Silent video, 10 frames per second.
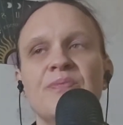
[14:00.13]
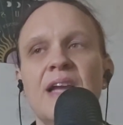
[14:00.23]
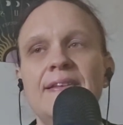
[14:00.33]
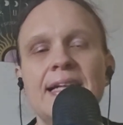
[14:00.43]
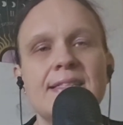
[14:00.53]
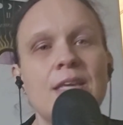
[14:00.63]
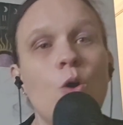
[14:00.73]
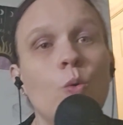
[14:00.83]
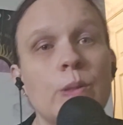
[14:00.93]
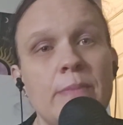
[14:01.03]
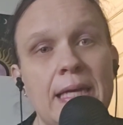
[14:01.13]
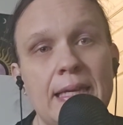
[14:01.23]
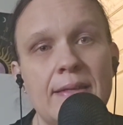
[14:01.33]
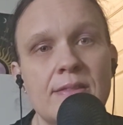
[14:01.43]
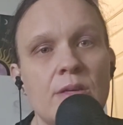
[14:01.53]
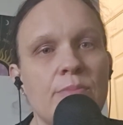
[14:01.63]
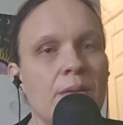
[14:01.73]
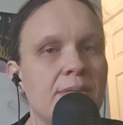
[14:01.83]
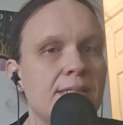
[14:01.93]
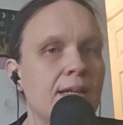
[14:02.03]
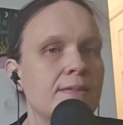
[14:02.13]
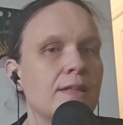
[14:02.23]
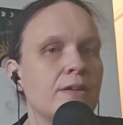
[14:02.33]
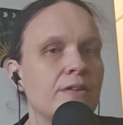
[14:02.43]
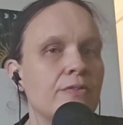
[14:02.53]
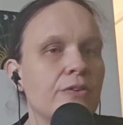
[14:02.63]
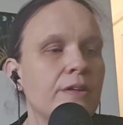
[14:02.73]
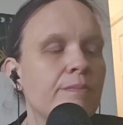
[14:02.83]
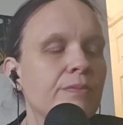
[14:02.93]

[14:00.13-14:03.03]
And that's the old mic, so it probably sounds a little different.